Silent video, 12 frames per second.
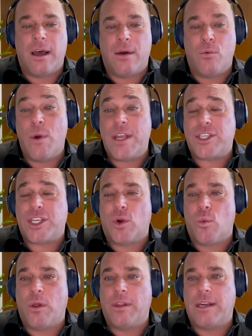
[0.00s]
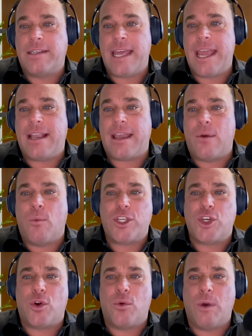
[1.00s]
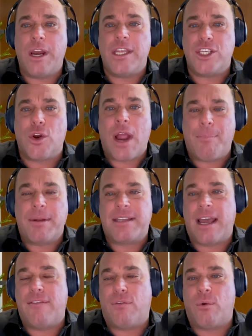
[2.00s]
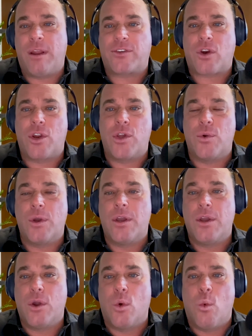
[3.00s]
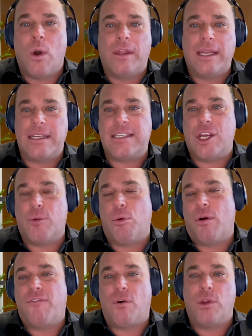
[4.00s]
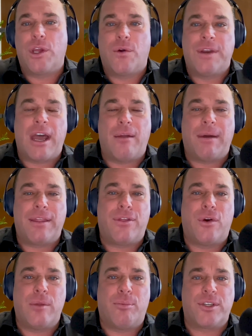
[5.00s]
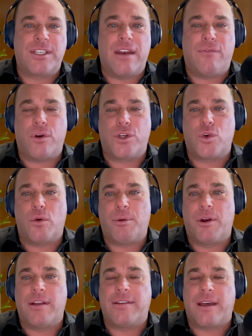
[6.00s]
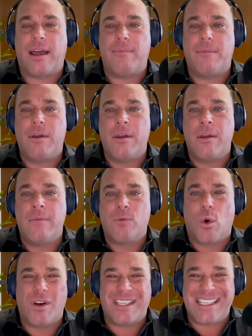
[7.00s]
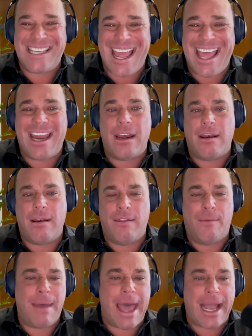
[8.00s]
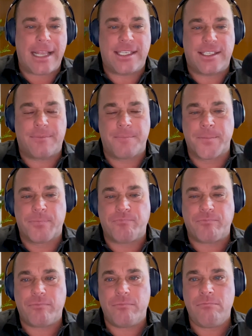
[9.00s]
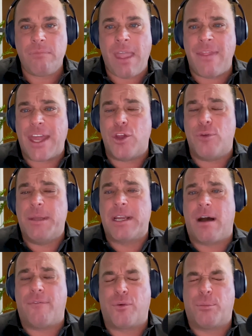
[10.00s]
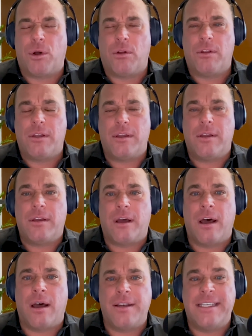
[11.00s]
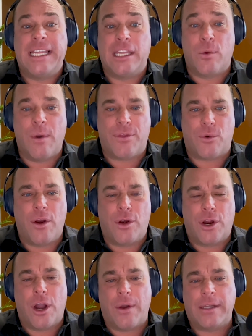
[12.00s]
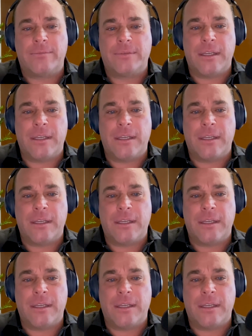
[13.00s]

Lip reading: risk you're willing to take, and what is your appetite for risk. Are you willing to see your portfolio go down by 30% for a short period of time? Or is 10 the max that you'd be comfortable dealing with or undergoing?